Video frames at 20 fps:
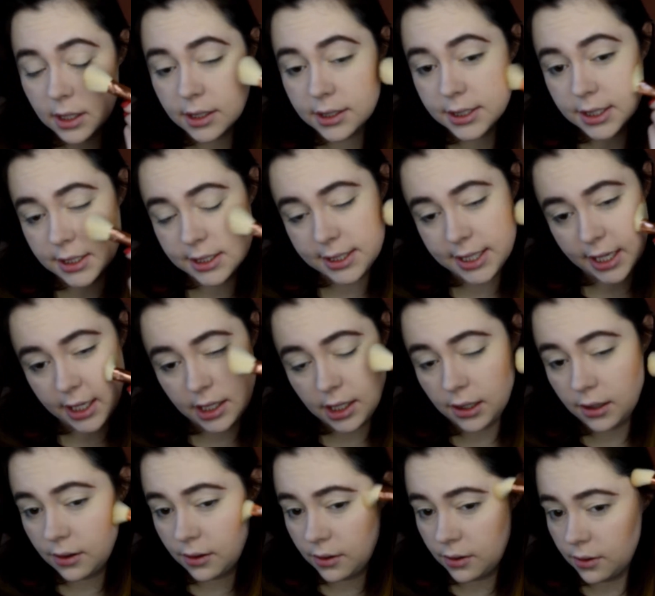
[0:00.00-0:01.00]
just
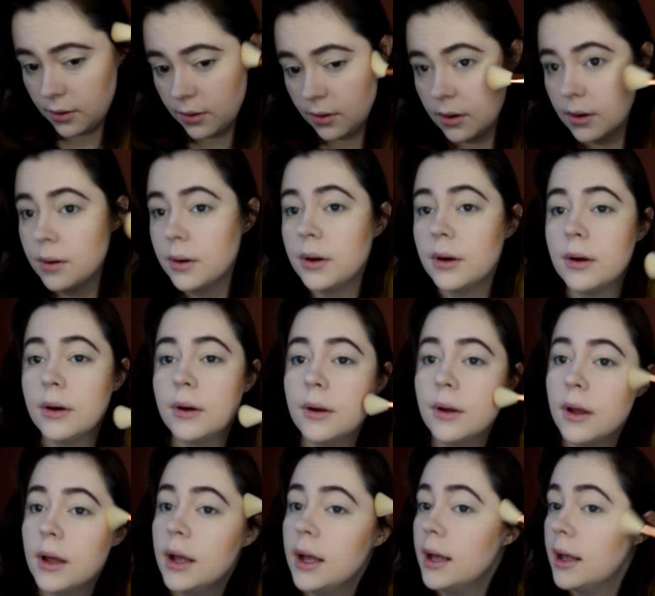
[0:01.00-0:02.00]
like you
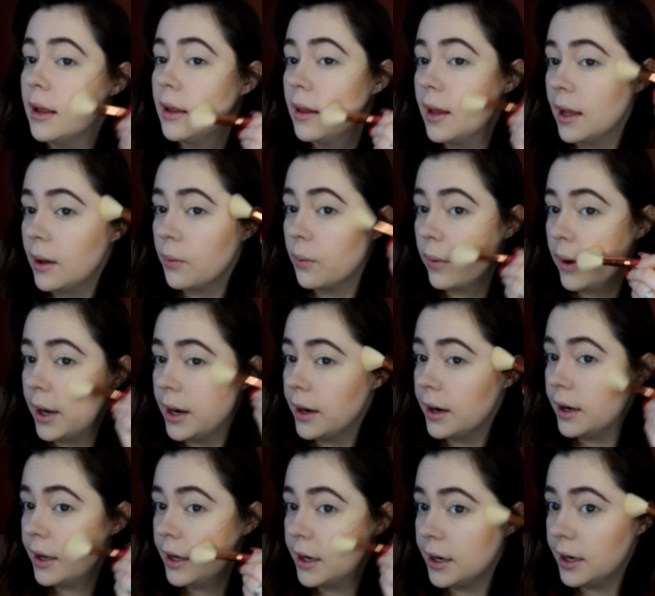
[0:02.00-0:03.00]
like
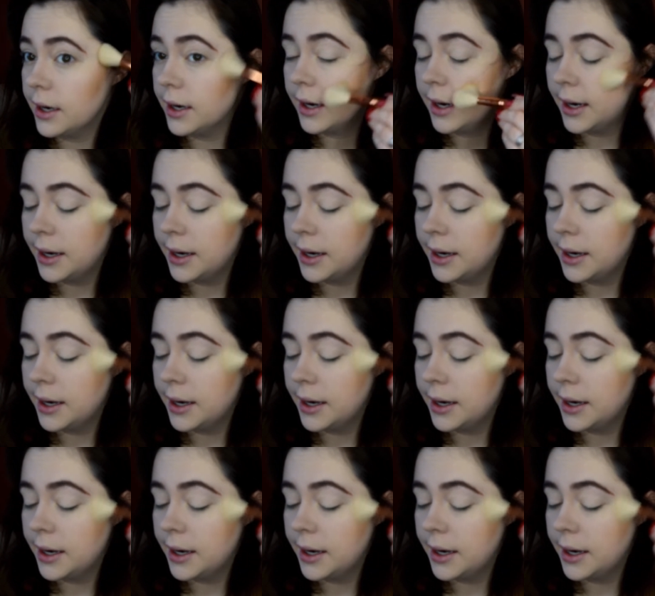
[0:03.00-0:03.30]
where your